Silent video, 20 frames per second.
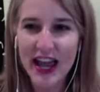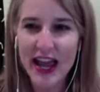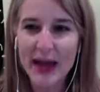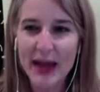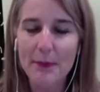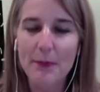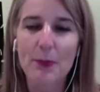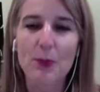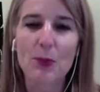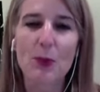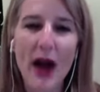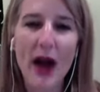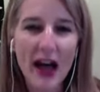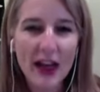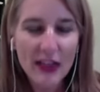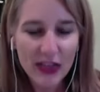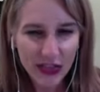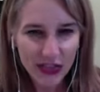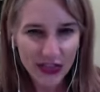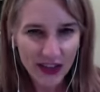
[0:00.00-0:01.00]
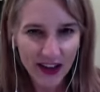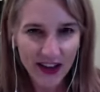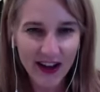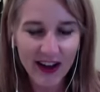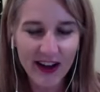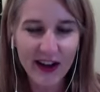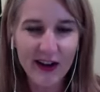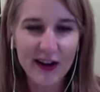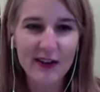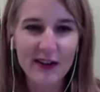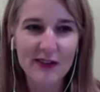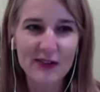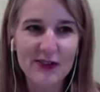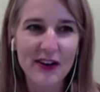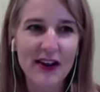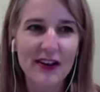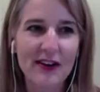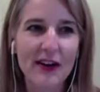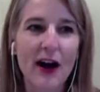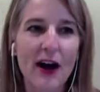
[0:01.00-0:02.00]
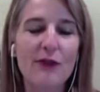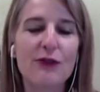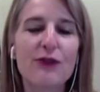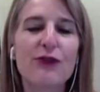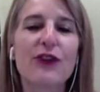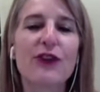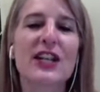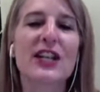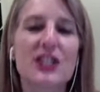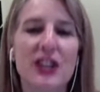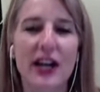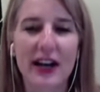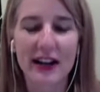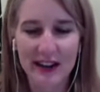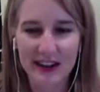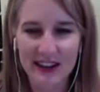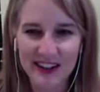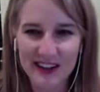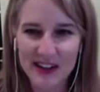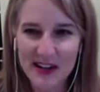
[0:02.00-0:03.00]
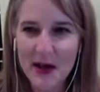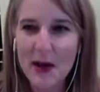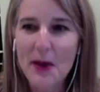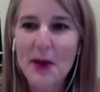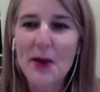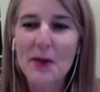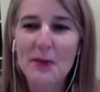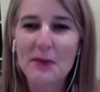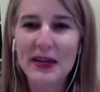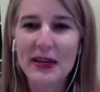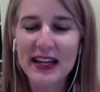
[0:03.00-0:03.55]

a breath of of fresh air. Mm-hmm.